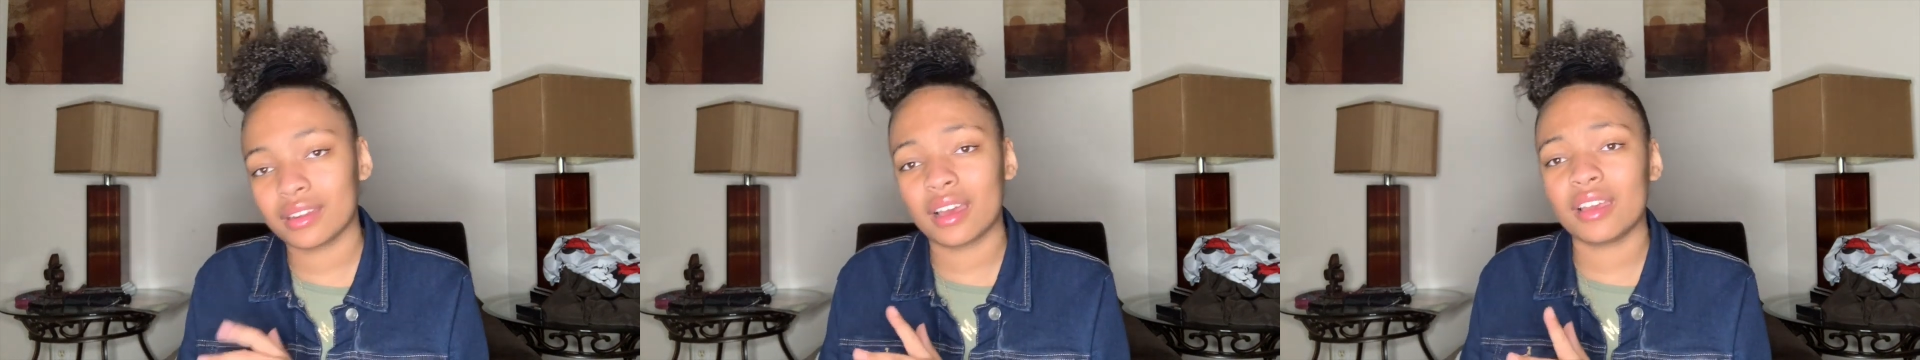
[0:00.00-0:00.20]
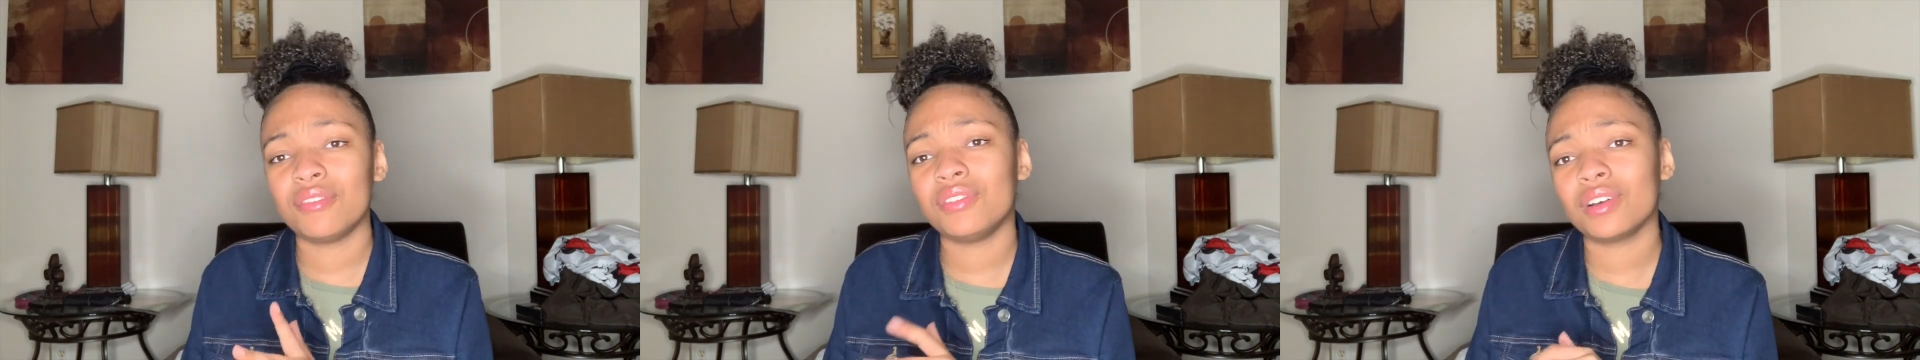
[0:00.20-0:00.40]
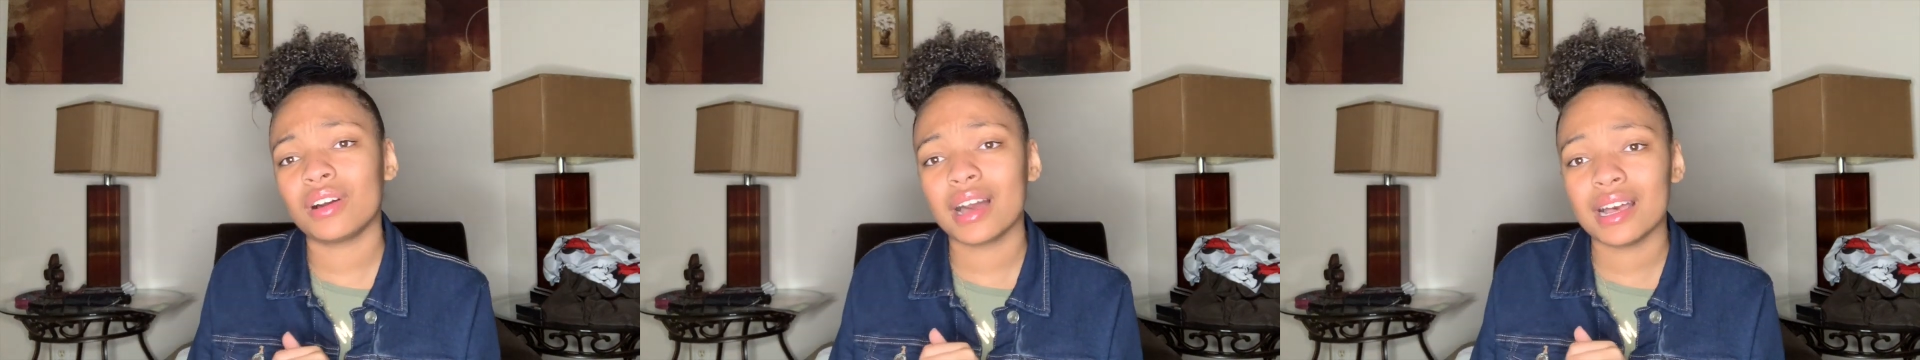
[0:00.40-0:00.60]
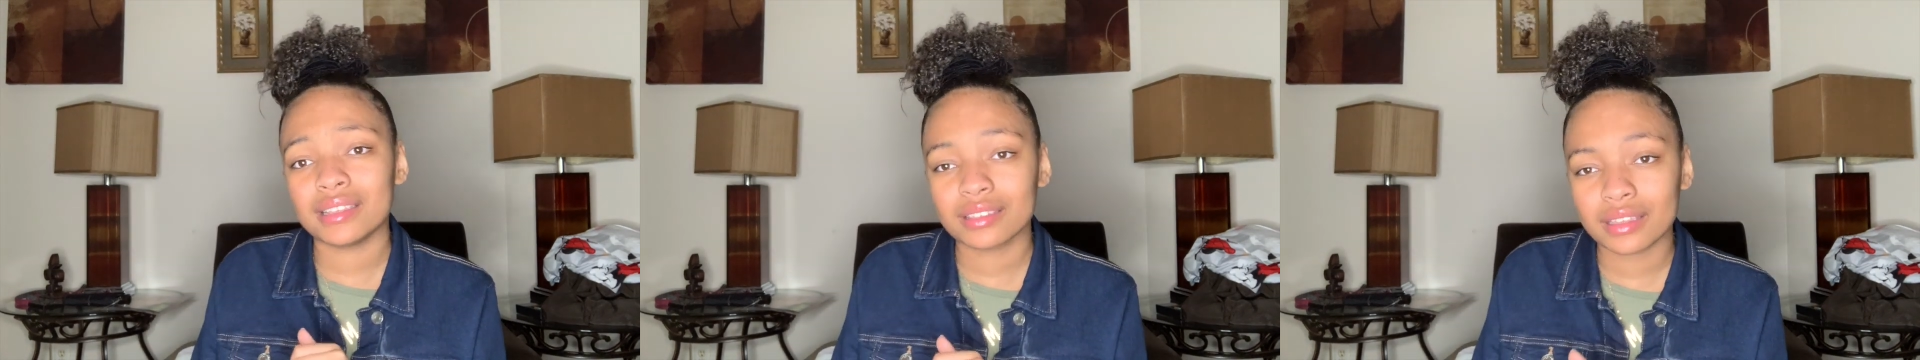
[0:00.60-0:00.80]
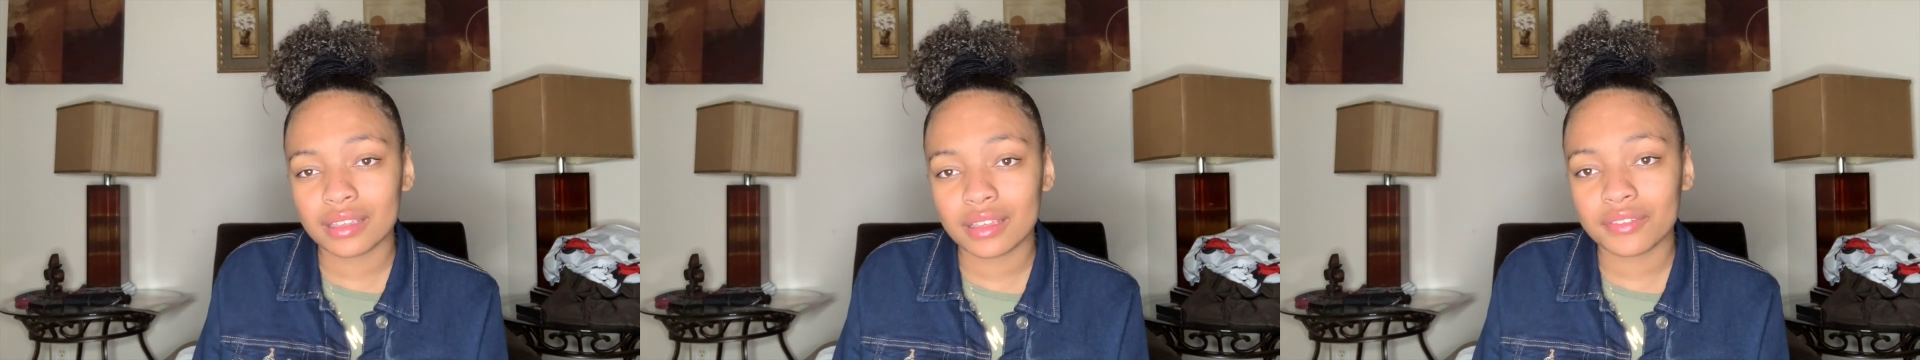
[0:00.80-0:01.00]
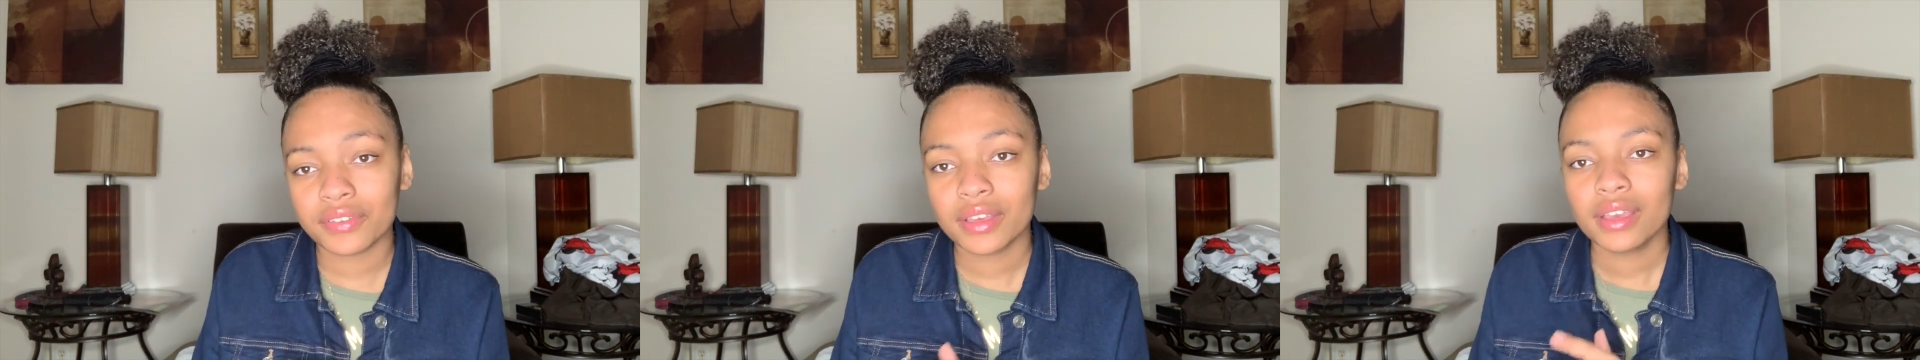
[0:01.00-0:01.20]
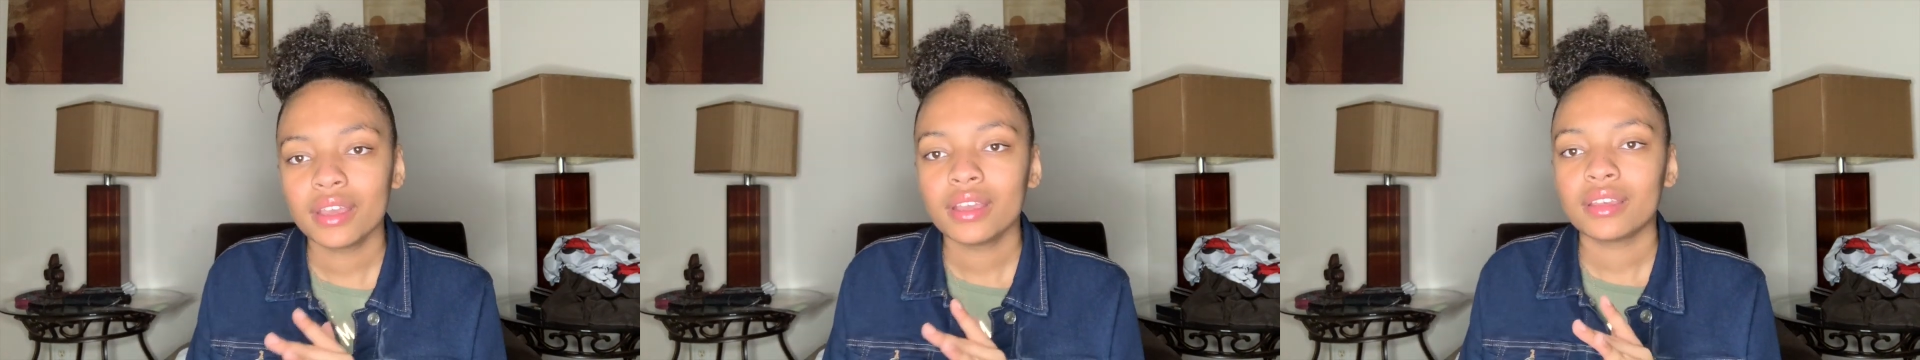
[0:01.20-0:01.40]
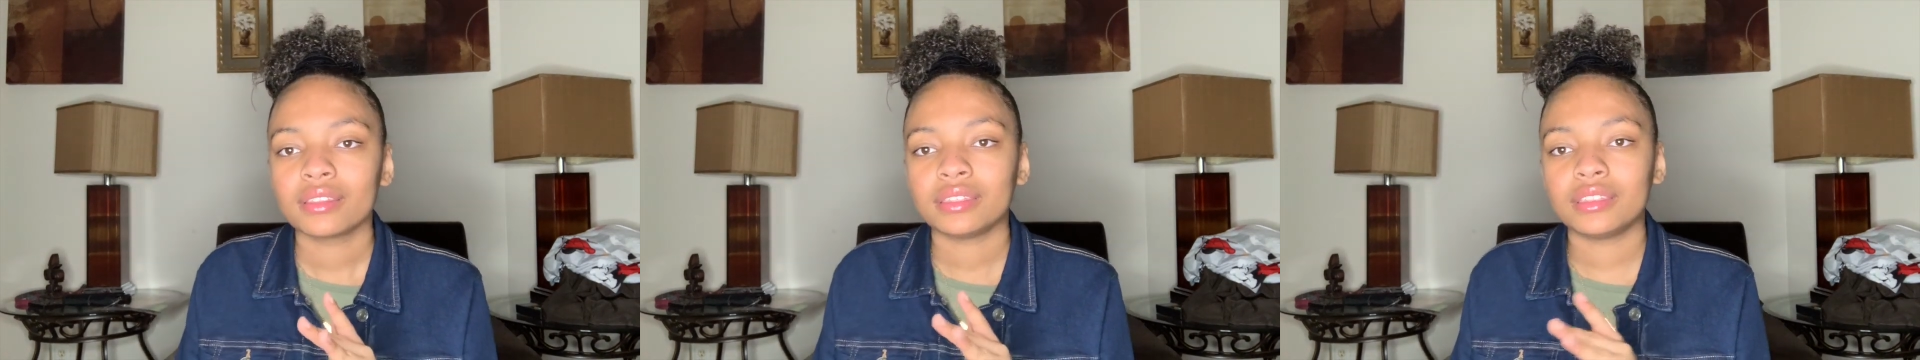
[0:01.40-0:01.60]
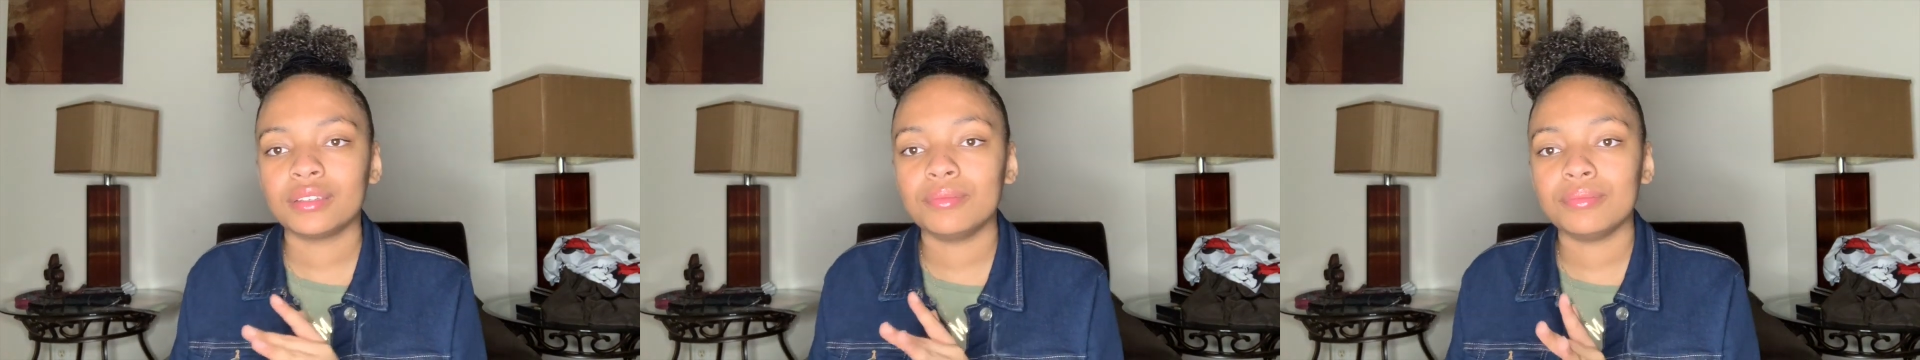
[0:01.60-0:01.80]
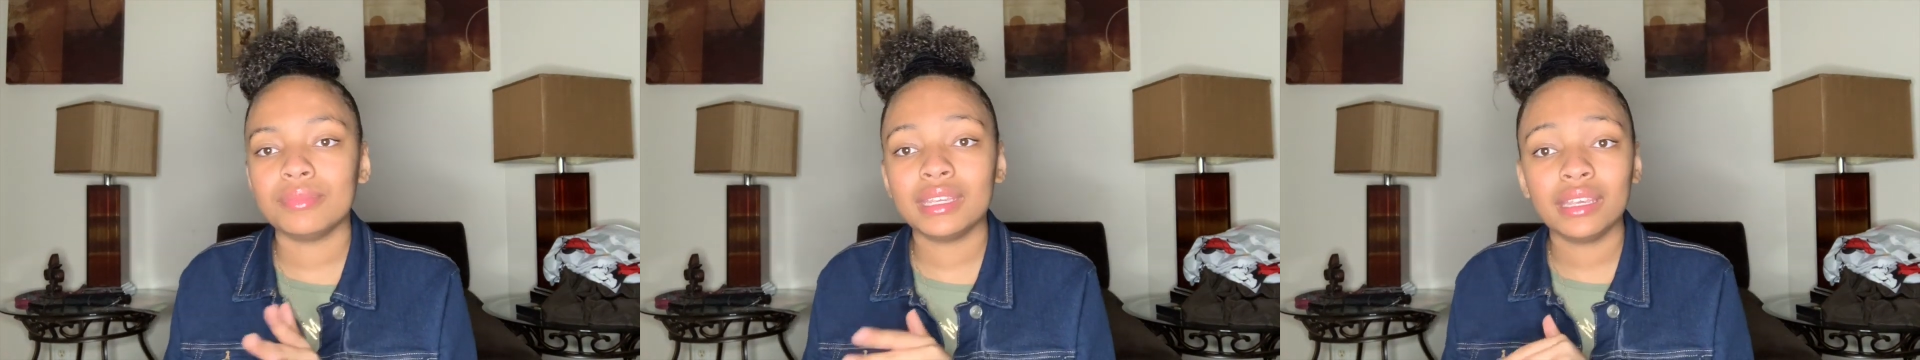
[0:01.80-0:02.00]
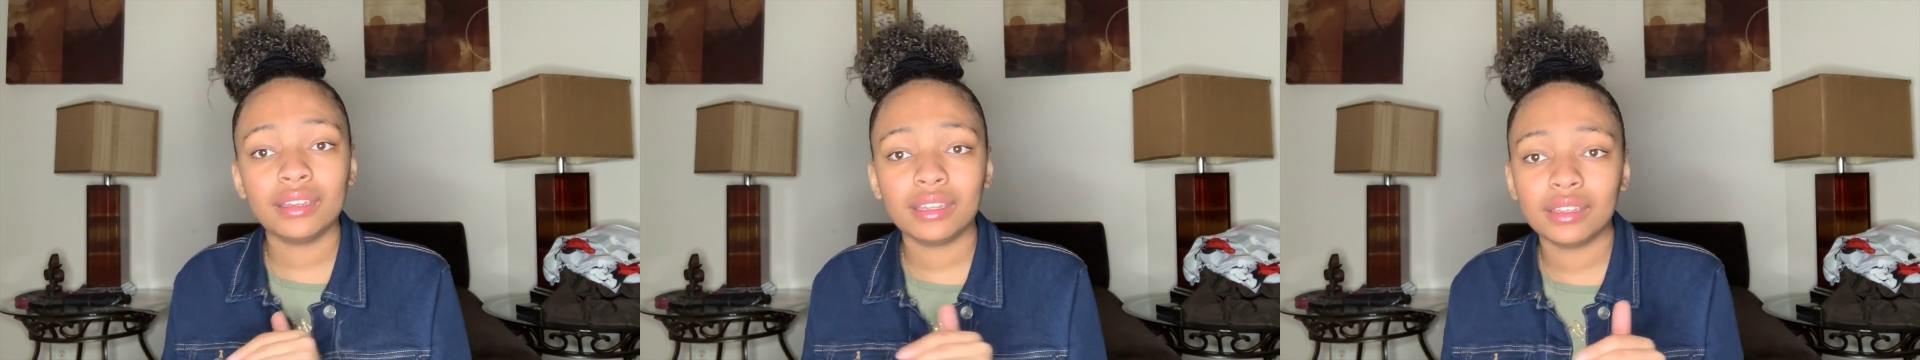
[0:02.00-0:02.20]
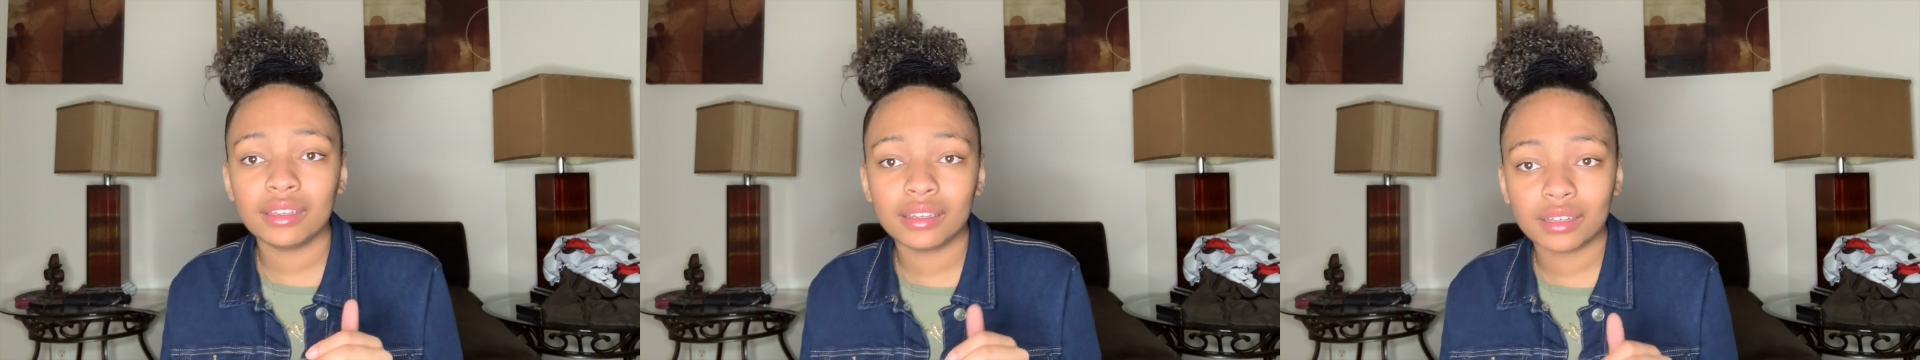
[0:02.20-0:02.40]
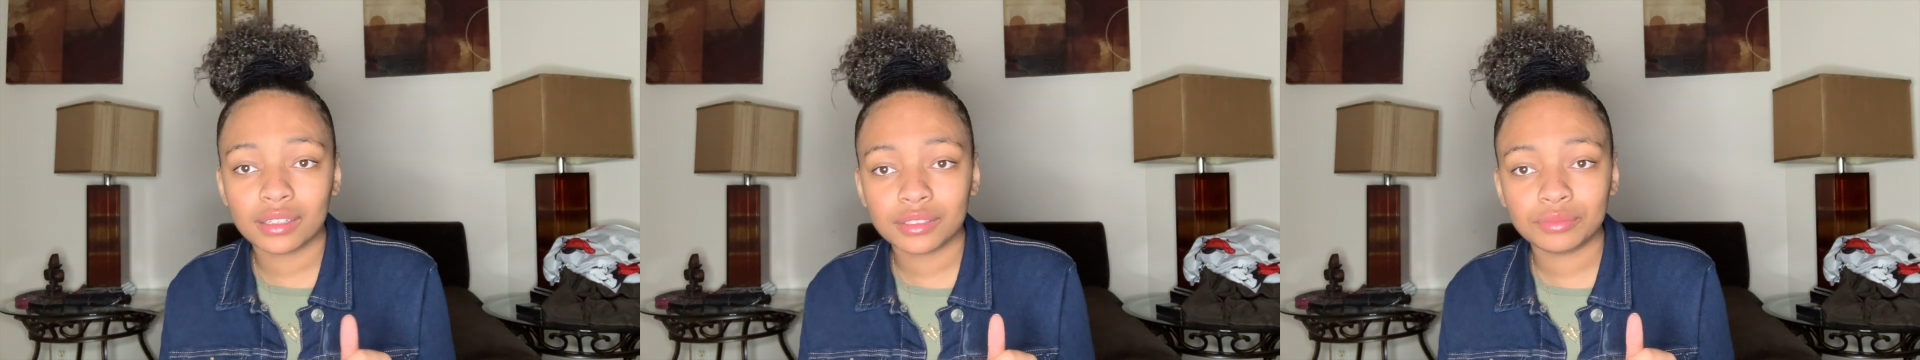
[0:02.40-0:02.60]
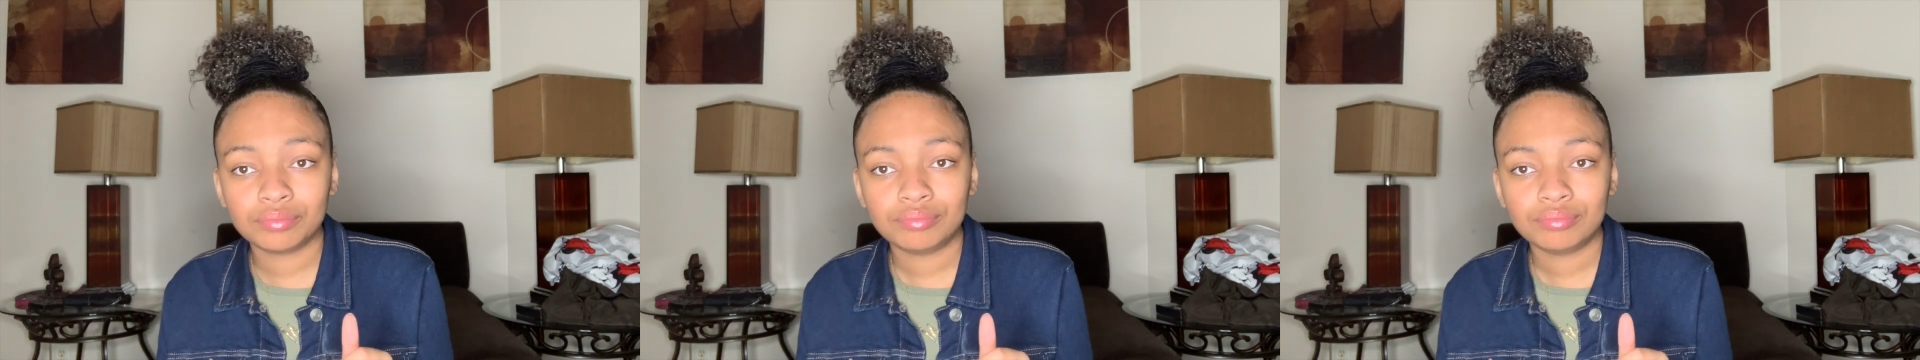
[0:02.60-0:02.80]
I feel as if the media